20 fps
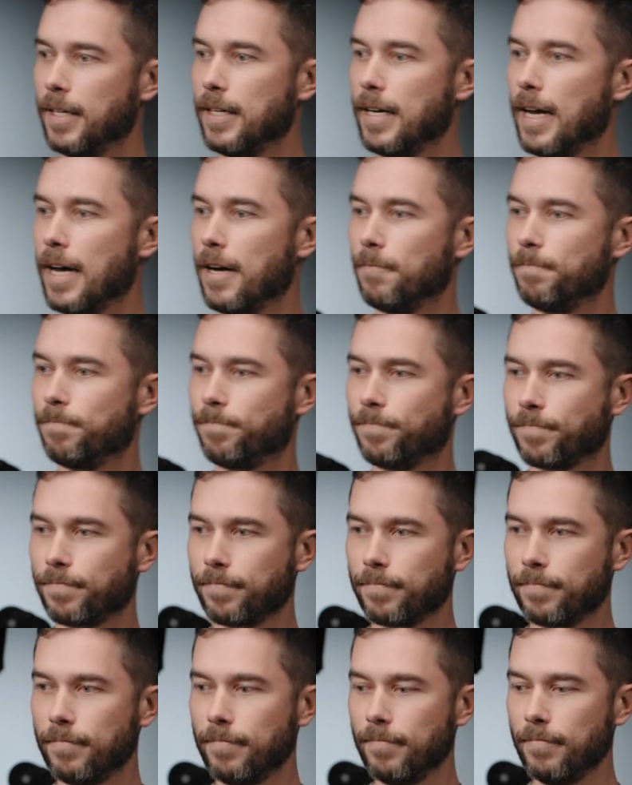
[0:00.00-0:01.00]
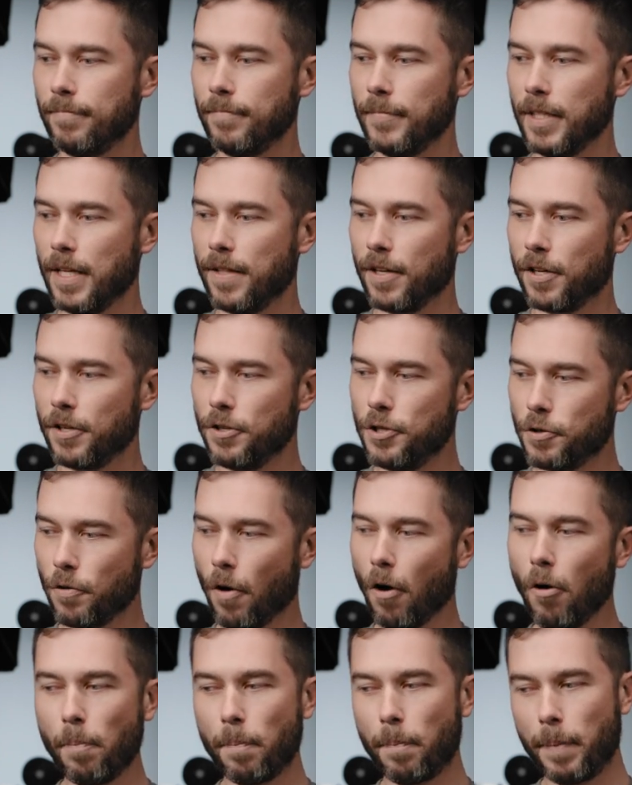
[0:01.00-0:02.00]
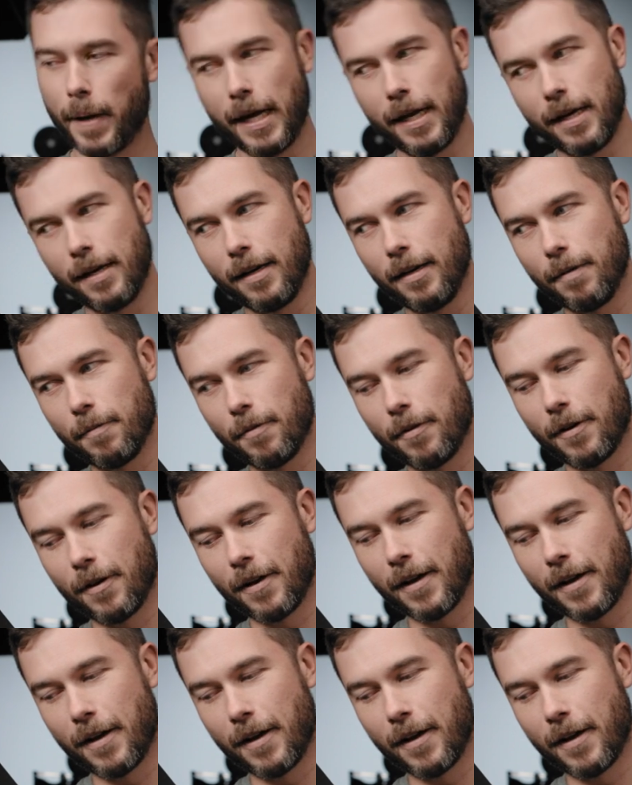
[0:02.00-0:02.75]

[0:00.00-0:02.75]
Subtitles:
Now, the control pin